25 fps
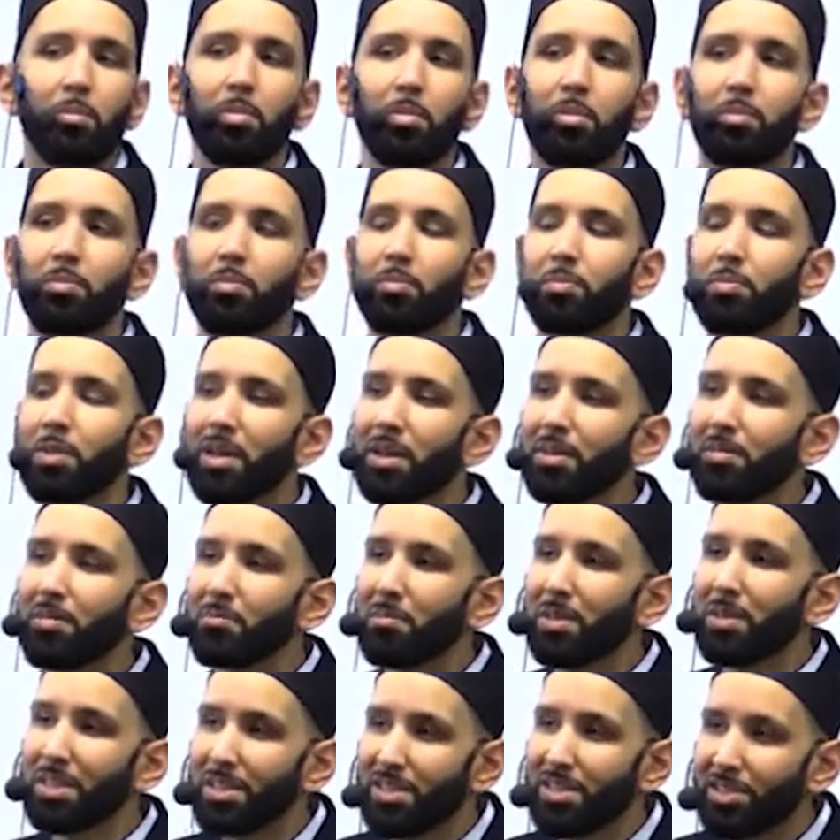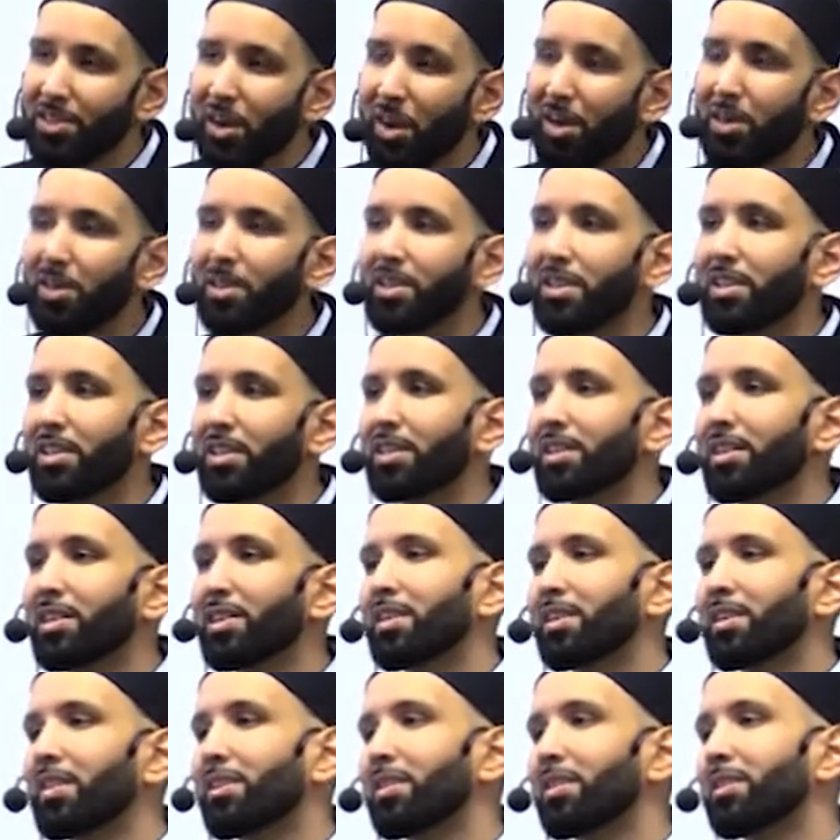But we start
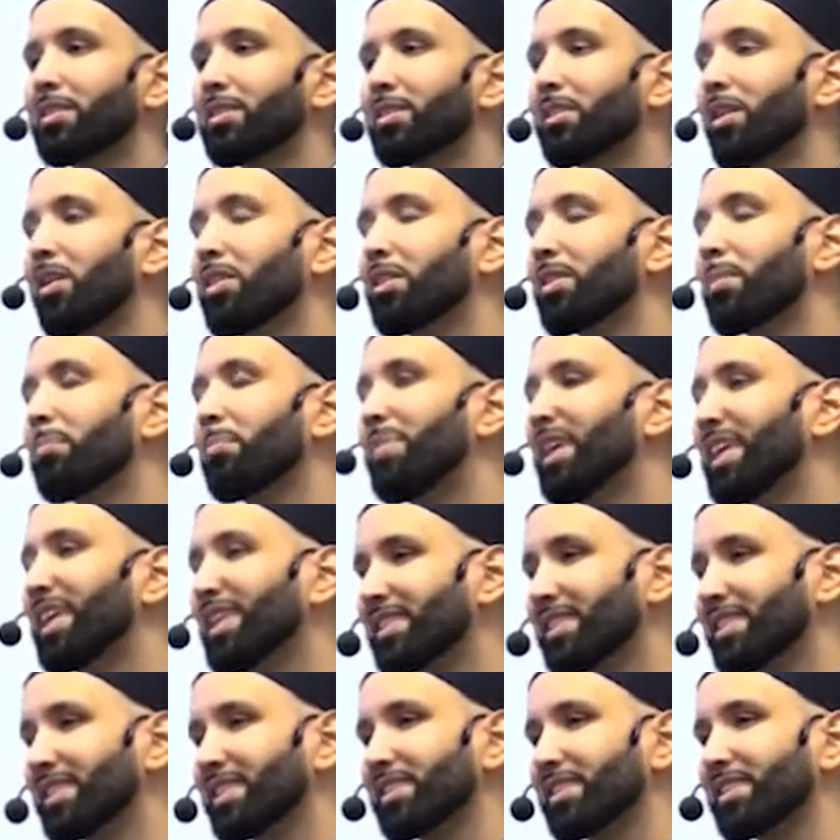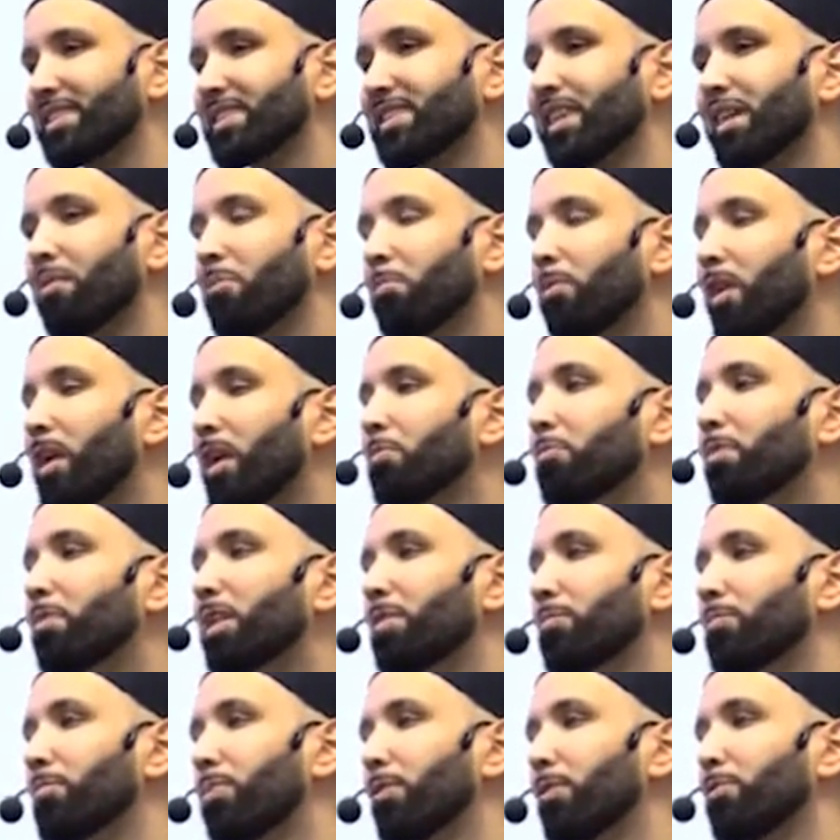on the basis that when
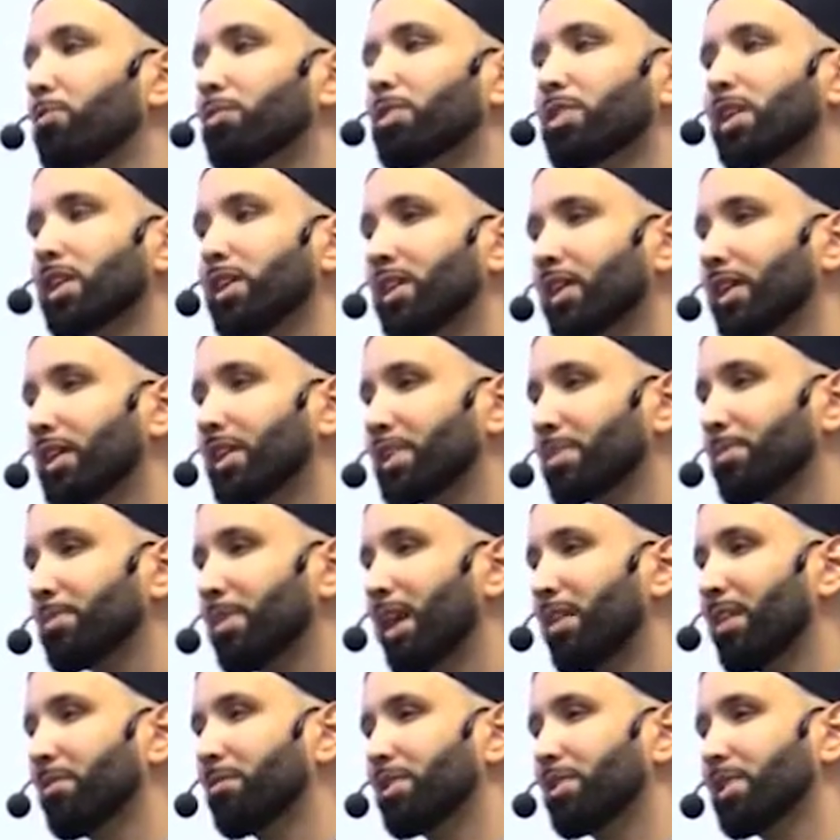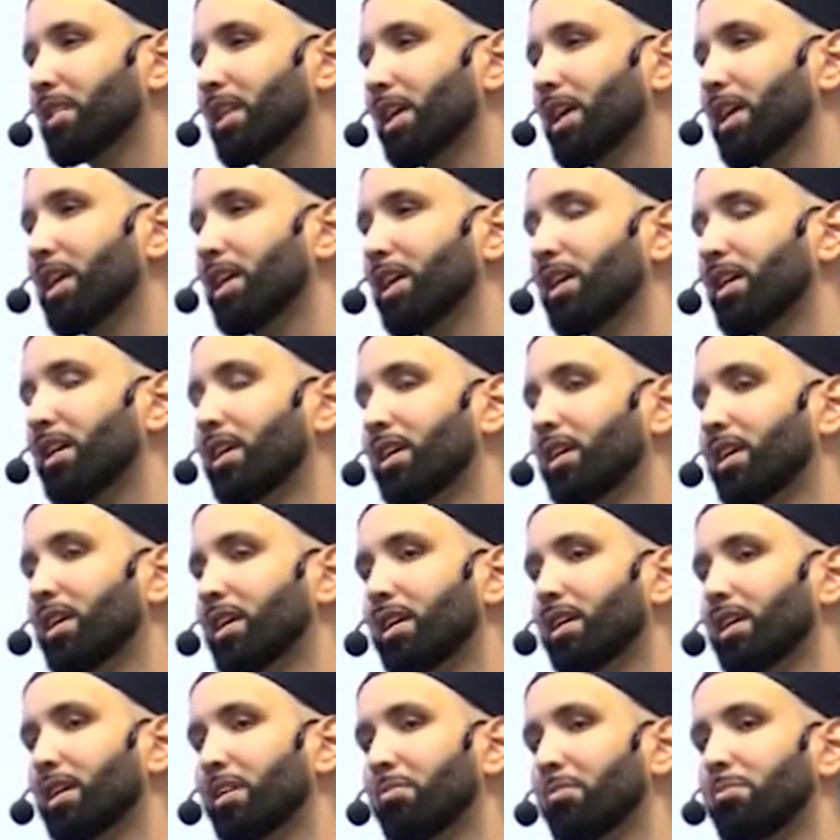we approach Allah subhanahu wa ta'ala,
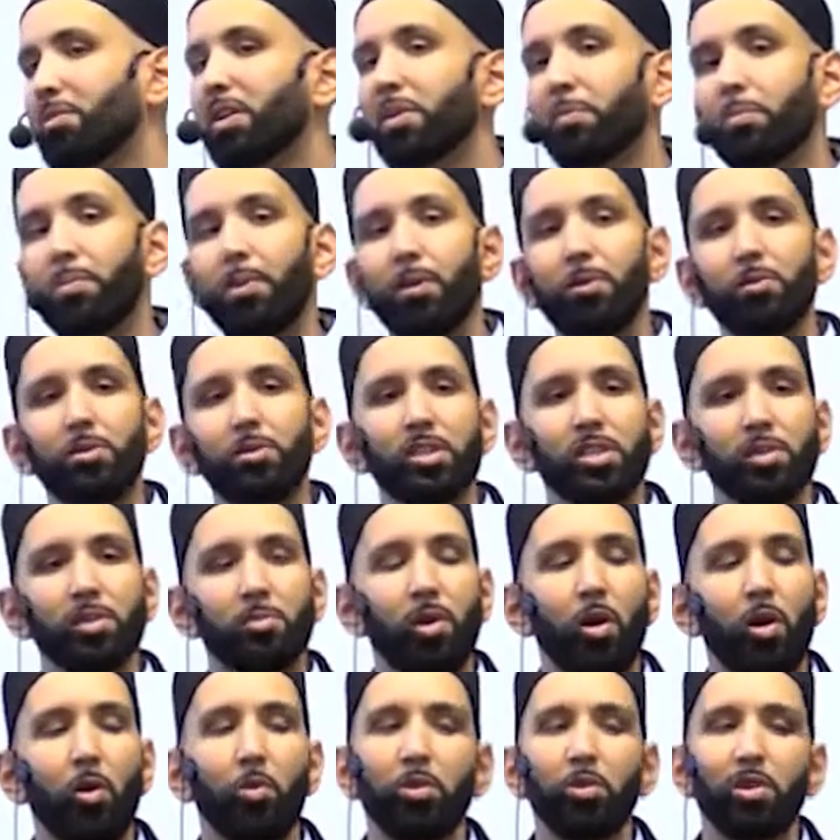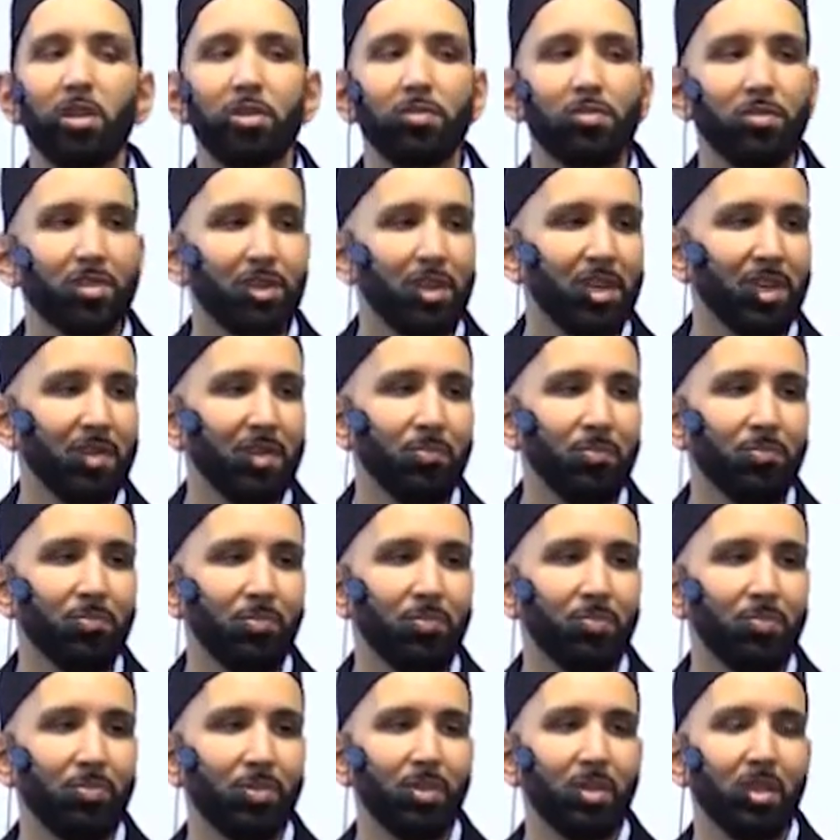we approach Him only for Him.
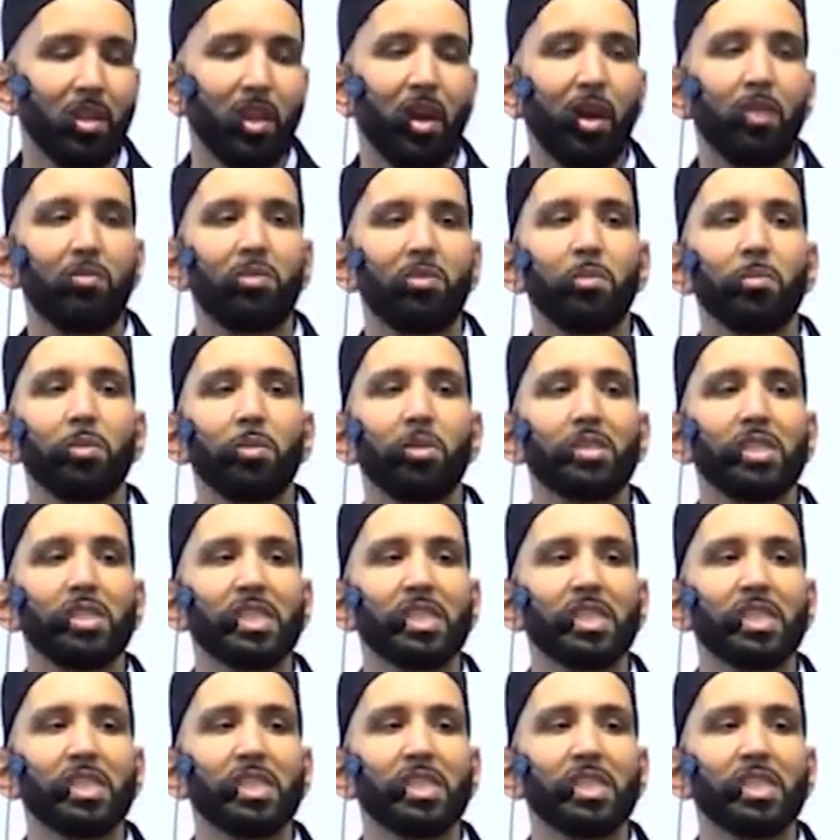Of the